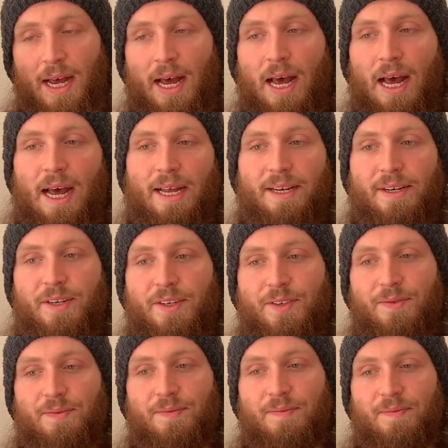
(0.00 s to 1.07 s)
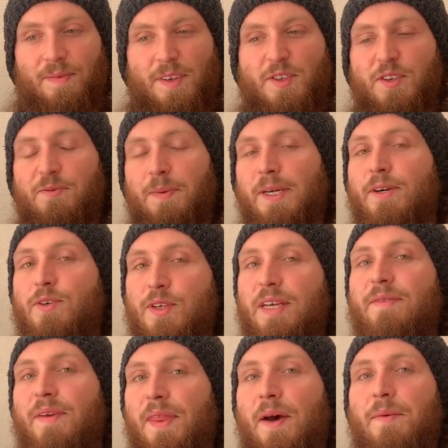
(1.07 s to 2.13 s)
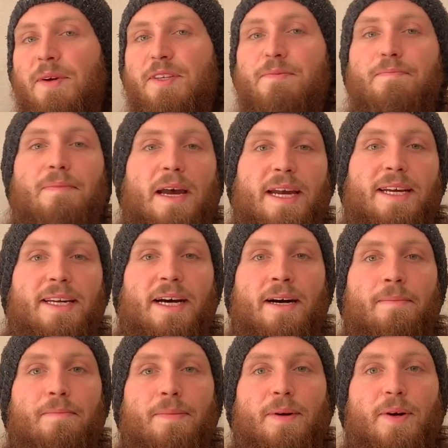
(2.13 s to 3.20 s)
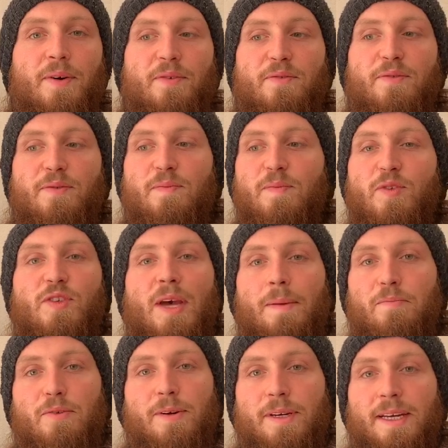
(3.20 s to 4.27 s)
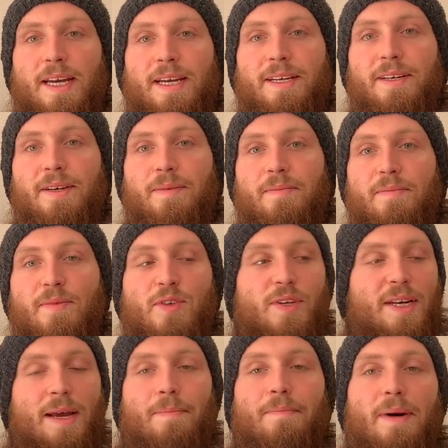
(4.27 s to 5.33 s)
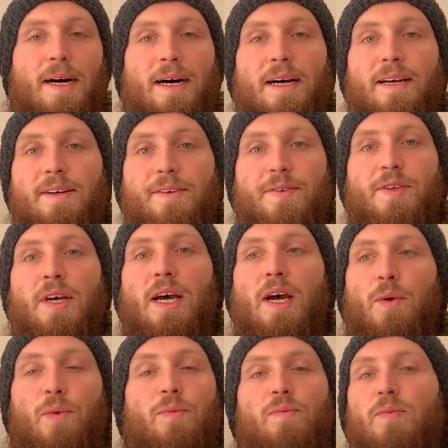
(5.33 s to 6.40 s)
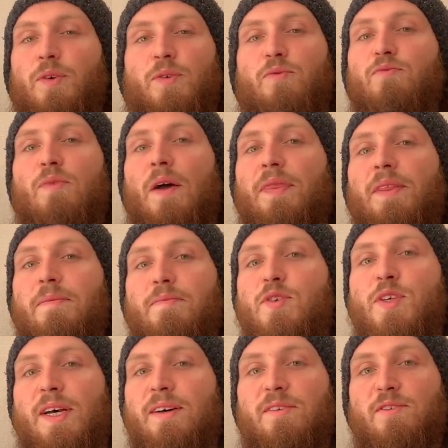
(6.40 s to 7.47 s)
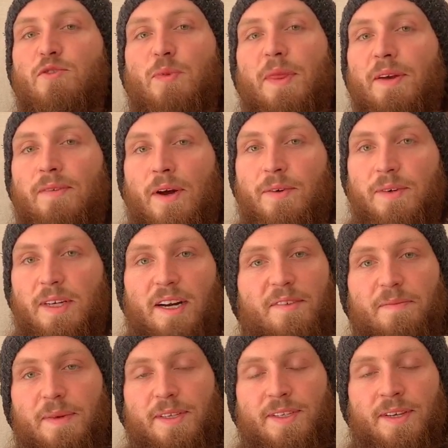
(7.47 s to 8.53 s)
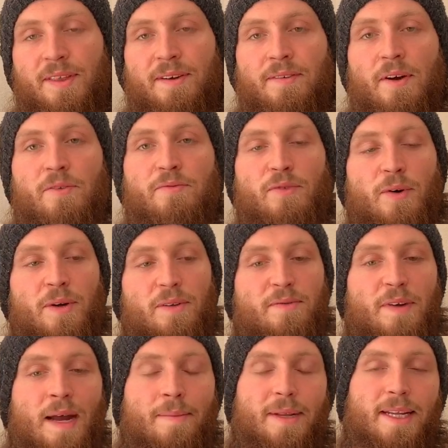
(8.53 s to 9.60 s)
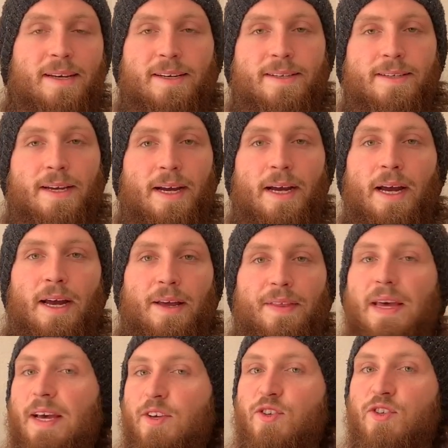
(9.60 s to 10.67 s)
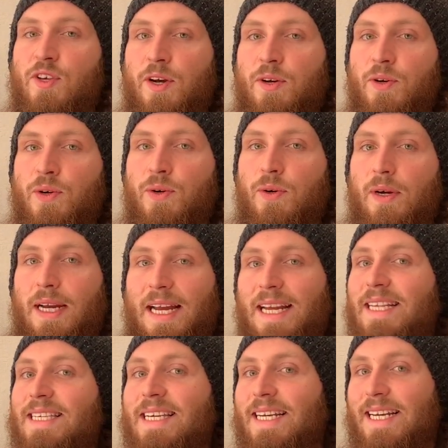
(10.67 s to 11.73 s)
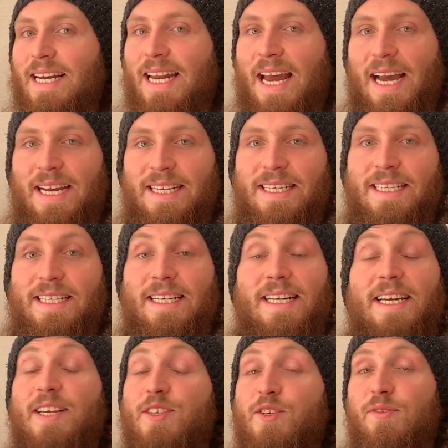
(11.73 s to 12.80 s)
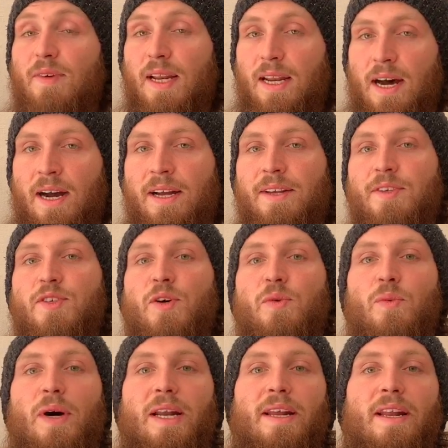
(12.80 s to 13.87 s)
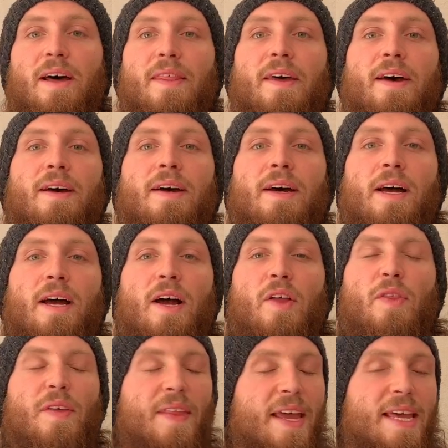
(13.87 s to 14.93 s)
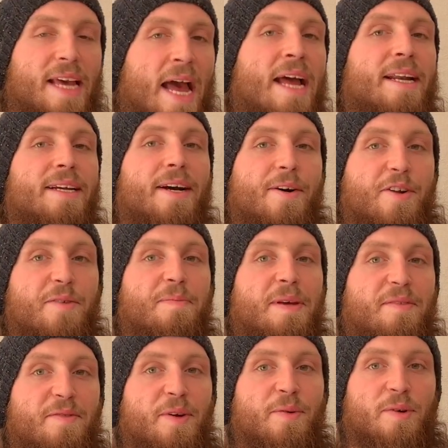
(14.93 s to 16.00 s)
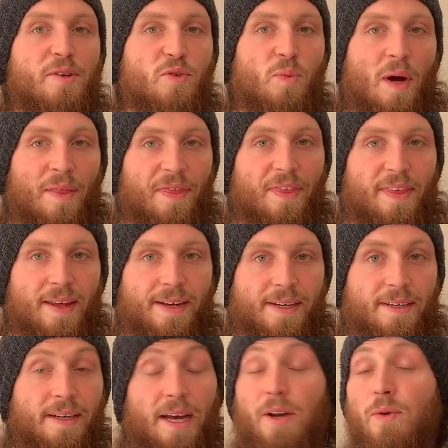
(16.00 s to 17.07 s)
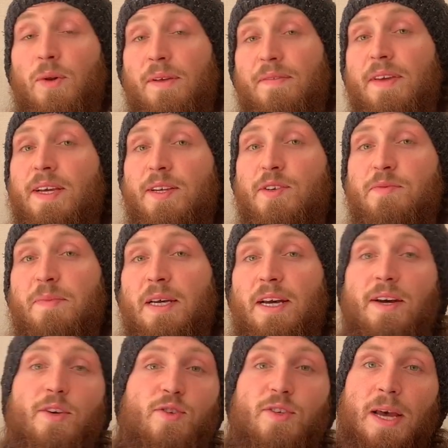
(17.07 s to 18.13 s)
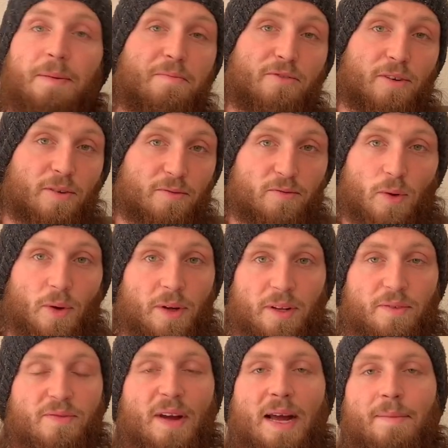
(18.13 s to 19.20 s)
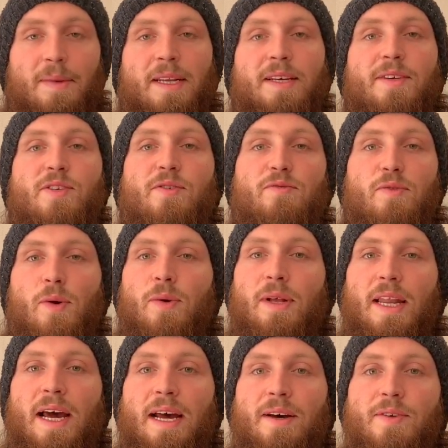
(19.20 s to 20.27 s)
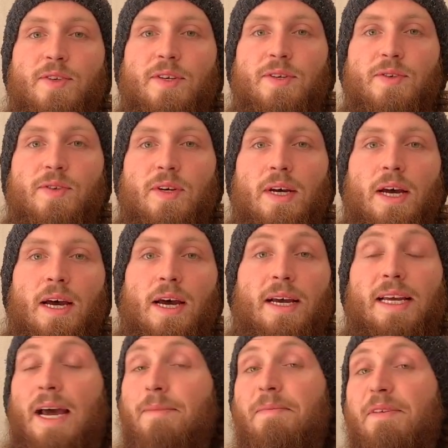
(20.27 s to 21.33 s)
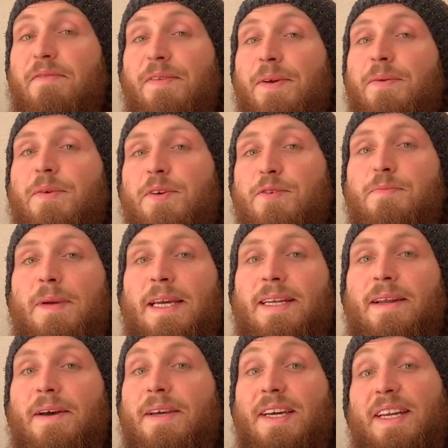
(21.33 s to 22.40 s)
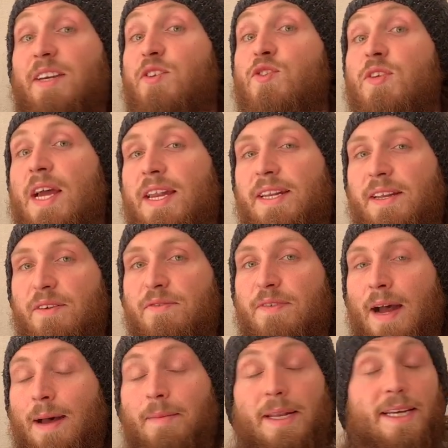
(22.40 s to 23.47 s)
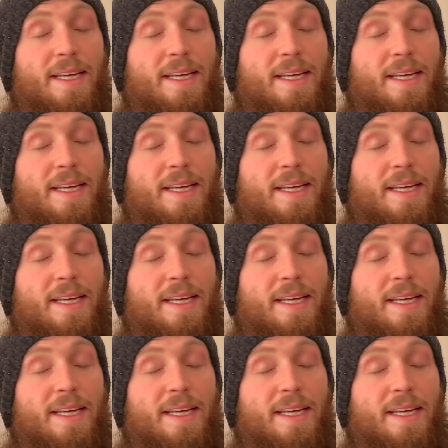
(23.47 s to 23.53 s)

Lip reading: And this is because even though it's made up of separate kingdoms and empires who run themselves with their own government and their own royal families, they're so interconnected and interreliant on one another that they can kind of be viewed as one thing. And all of these separate royal families and royal houses can be viewed as being like an extended family.